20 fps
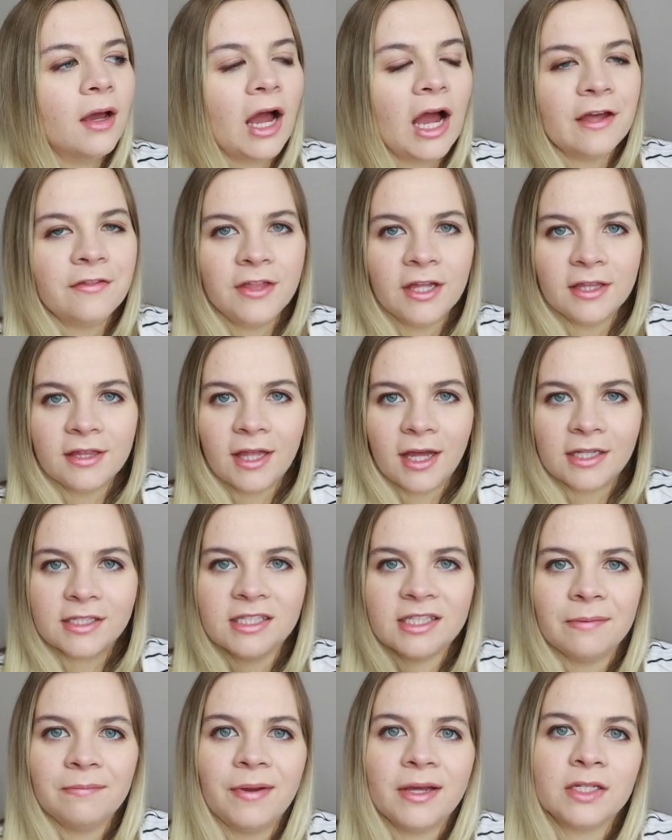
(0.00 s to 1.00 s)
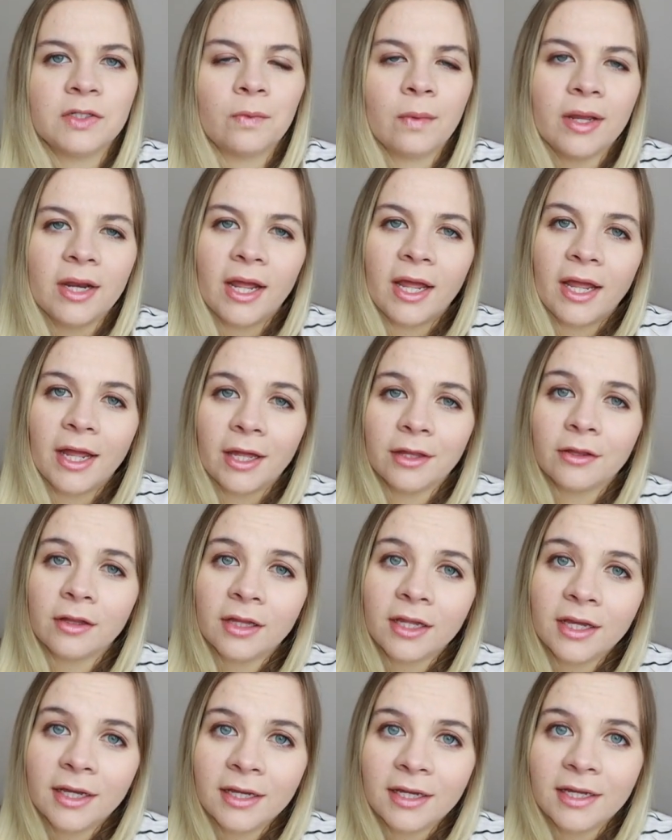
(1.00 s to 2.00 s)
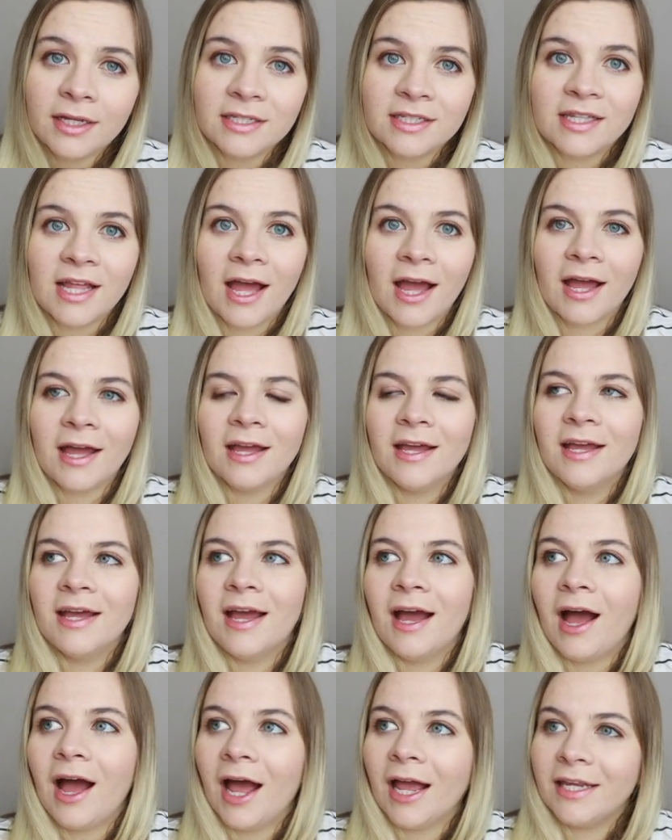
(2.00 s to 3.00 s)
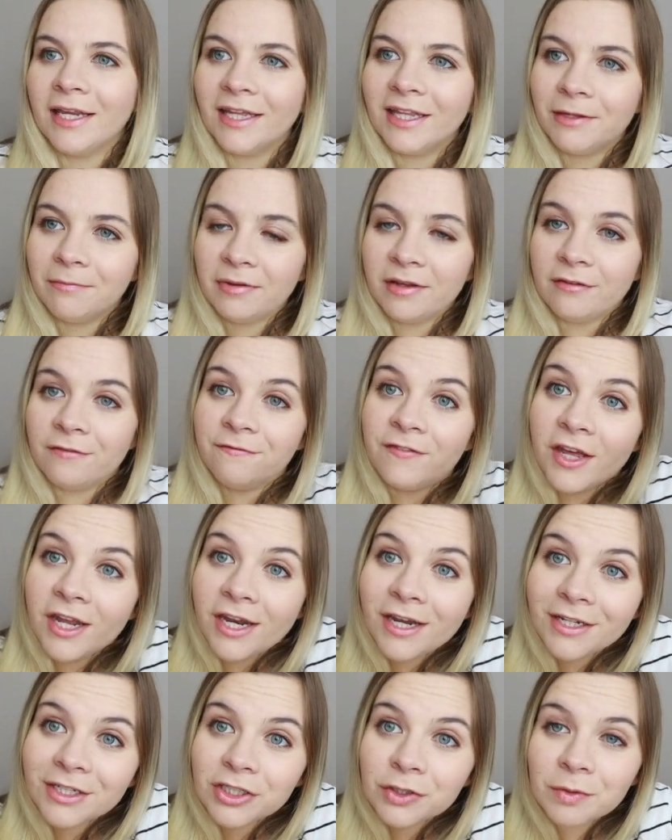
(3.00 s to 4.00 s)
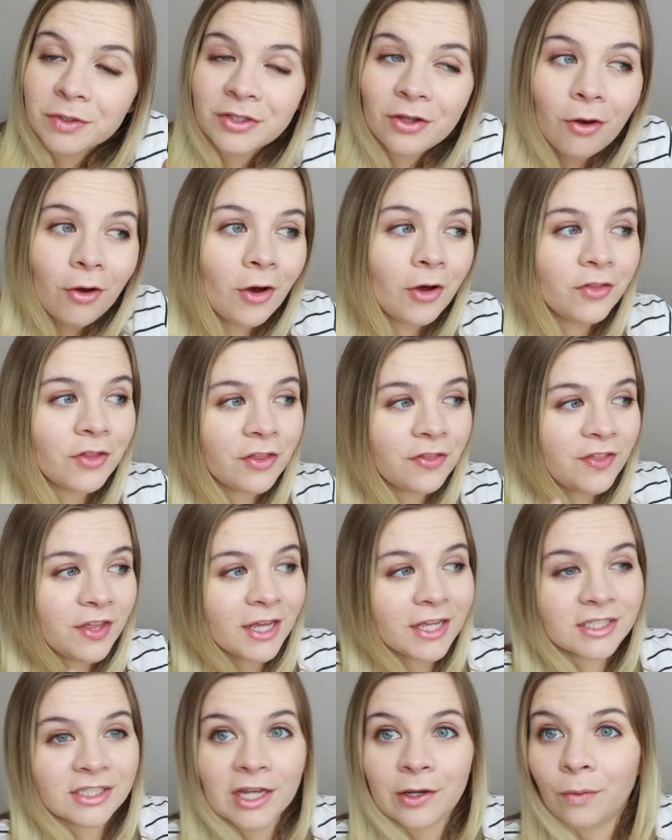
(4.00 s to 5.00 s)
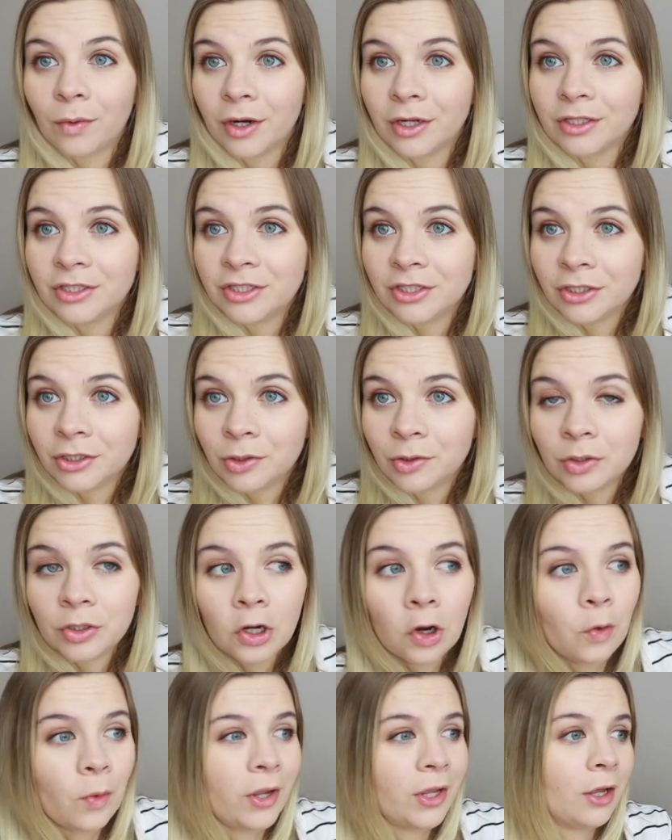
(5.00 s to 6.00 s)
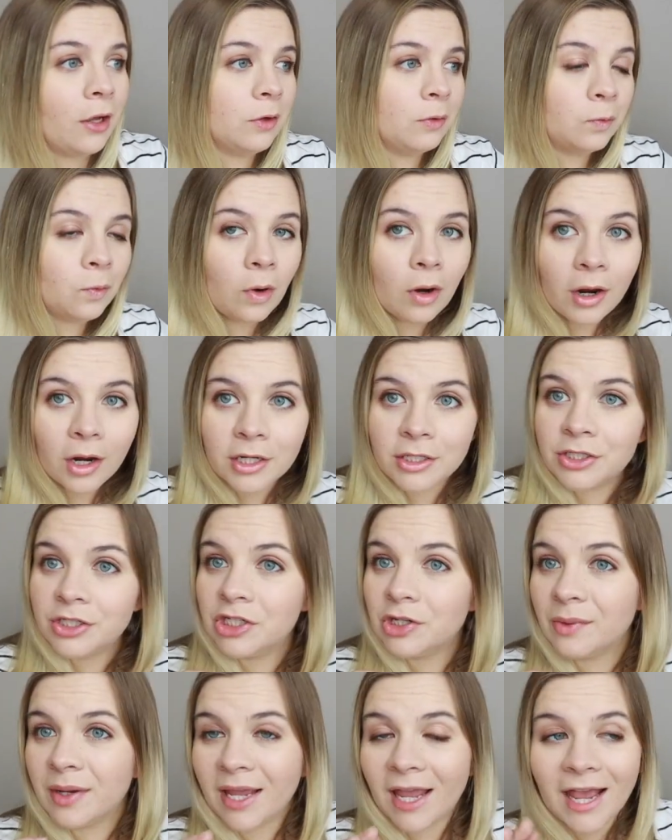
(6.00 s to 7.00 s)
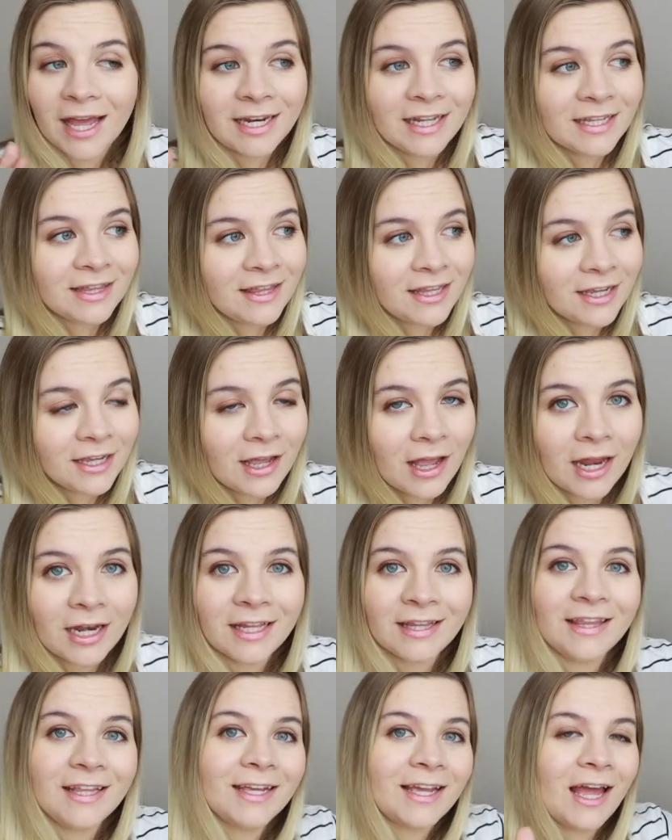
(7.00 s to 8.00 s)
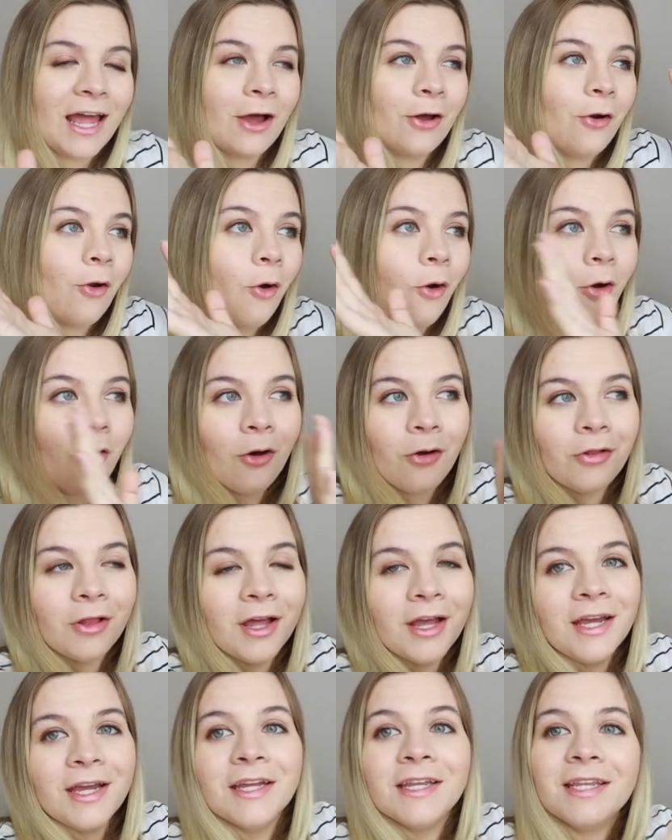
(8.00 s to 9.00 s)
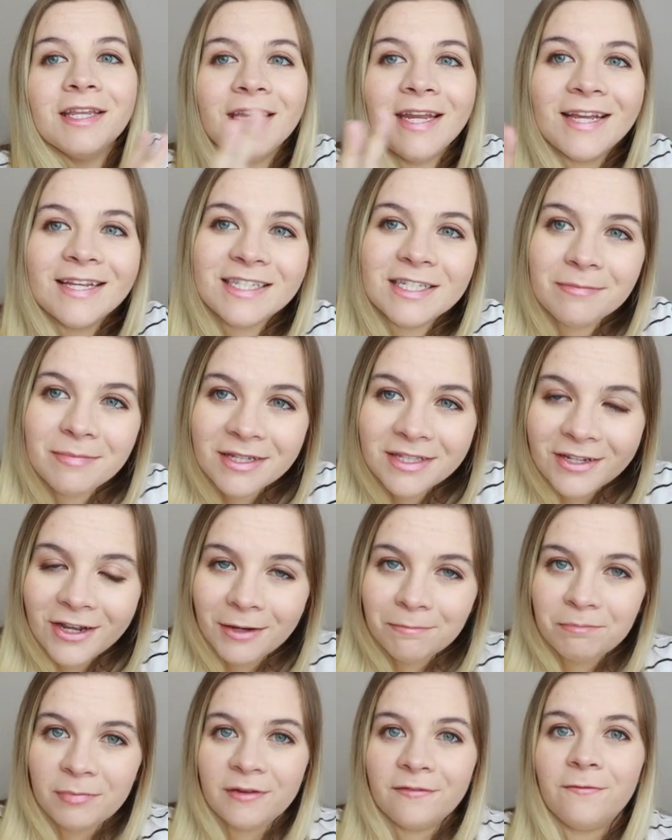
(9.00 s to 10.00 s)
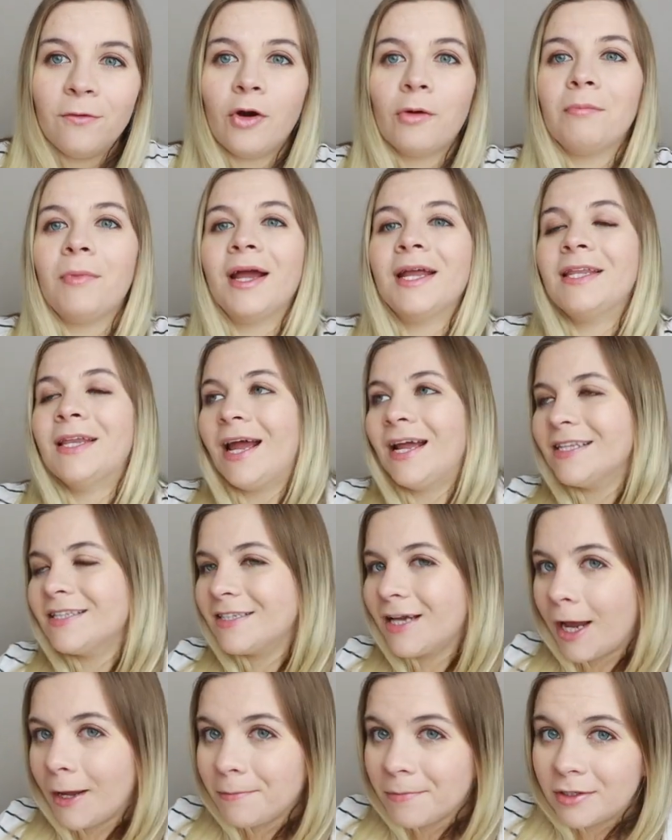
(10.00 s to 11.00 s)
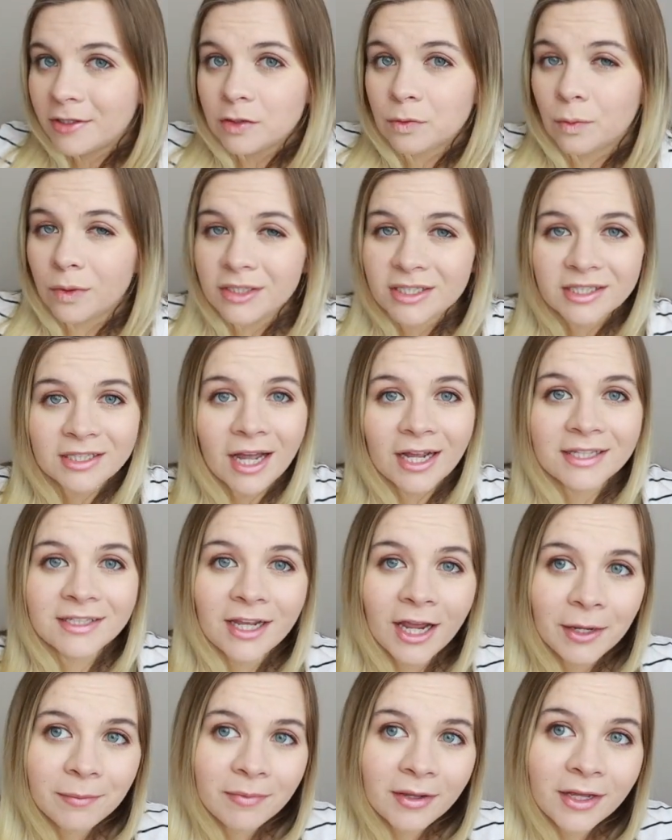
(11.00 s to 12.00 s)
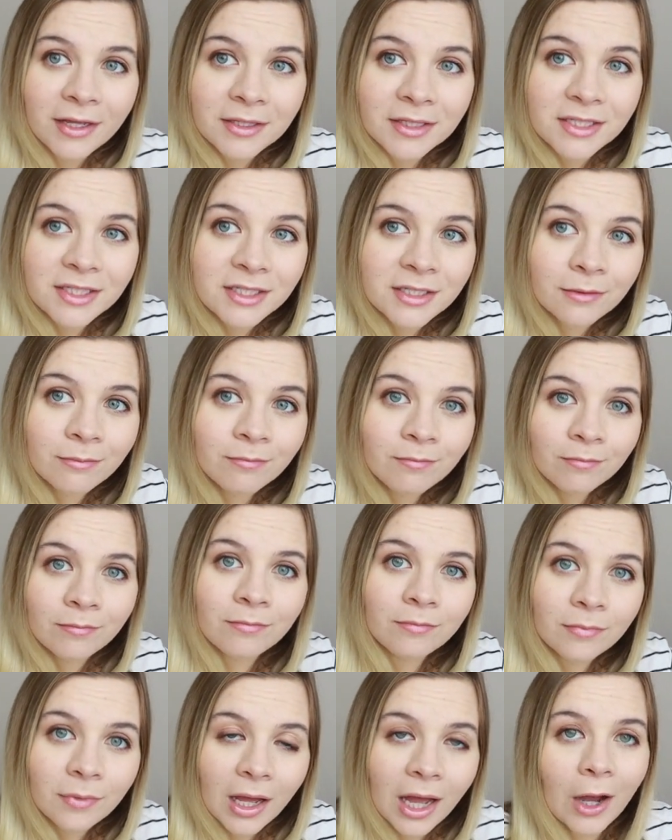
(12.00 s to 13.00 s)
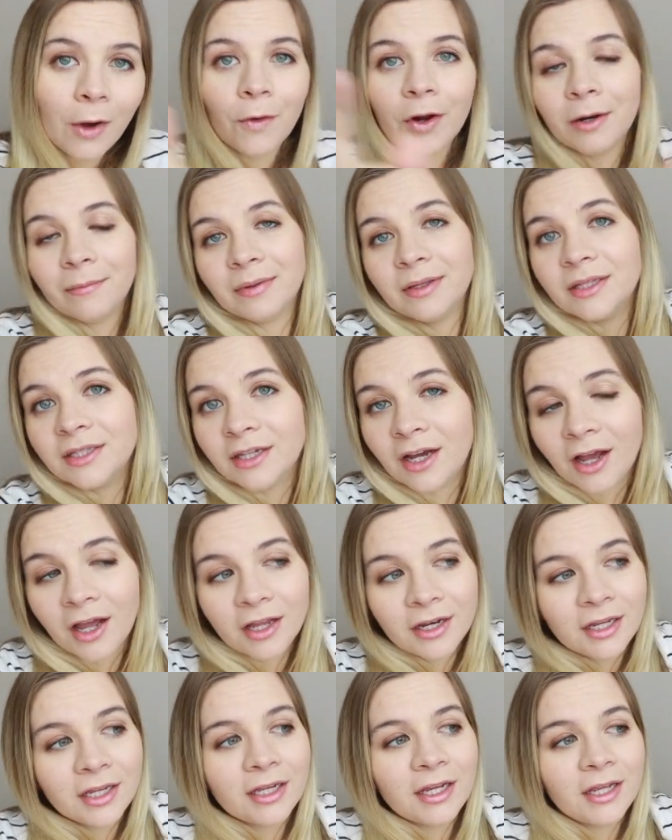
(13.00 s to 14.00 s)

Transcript: I think that's the best way to handle it, is that I need to be finished with all the things I want to do, going on walks, doing anything at all needs to be done before my nighttime, because once nighttime hits, I want to be done and